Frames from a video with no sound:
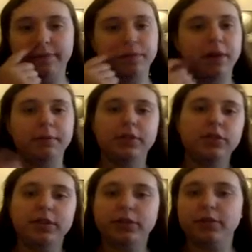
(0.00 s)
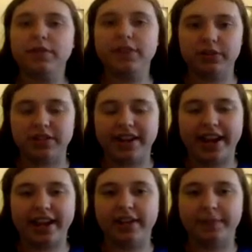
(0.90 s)
gonna do another review
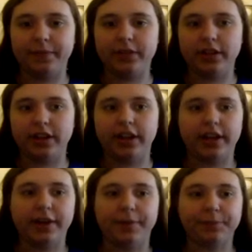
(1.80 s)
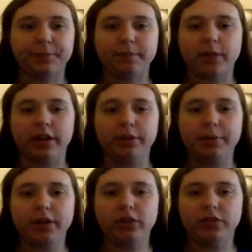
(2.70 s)
today, and I'm gonna
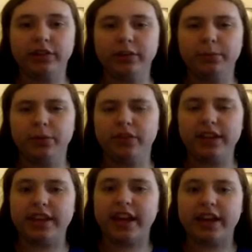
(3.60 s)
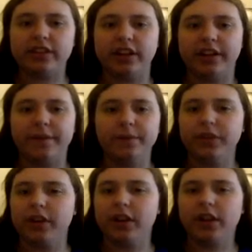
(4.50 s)
be reviewing a movie that a
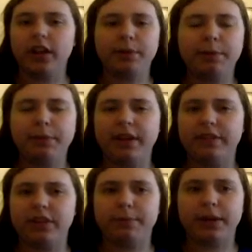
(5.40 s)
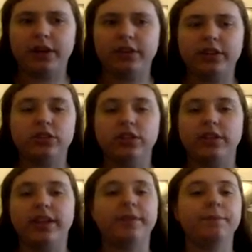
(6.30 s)
lot of people have compared it to,
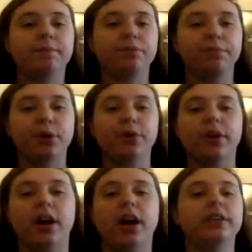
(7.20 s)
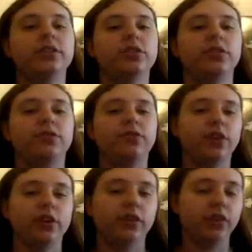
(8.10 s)
like Pocahontas or
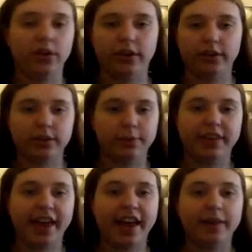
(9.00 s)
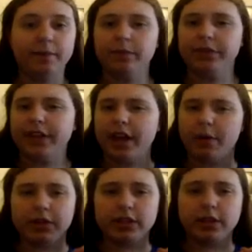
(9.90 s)
FernGully or something like that.
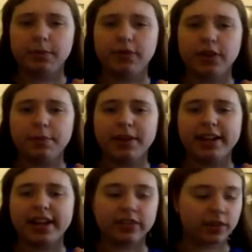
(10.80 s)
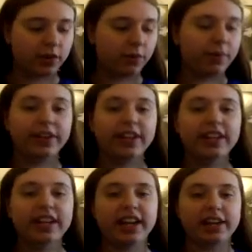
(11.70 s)
And what is that movie, you might ask? Well,
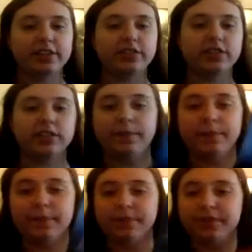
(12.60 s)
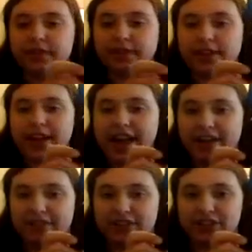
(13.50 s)
it is
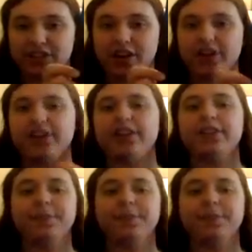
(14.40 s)
Avatar.